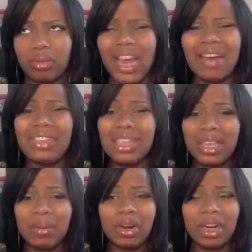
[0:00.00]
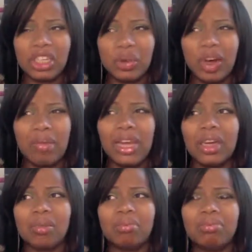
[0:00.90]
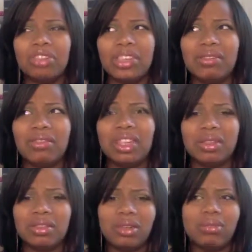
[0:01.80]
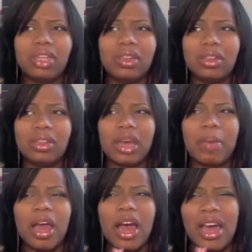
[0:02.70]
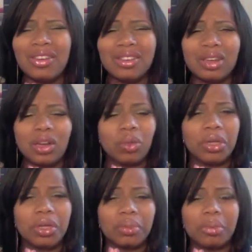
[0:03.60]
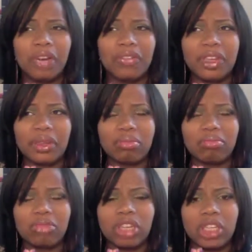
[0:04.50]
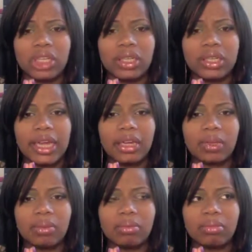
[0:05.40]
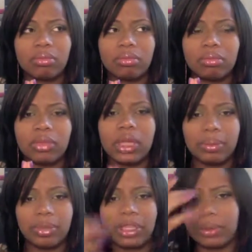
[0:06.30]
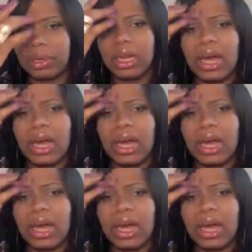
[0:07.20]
I've seen Kim Kardashian without makeup. She doesn't look that bad. I just look a little bit puffier, and she looks lighter. Yeah, that's about it.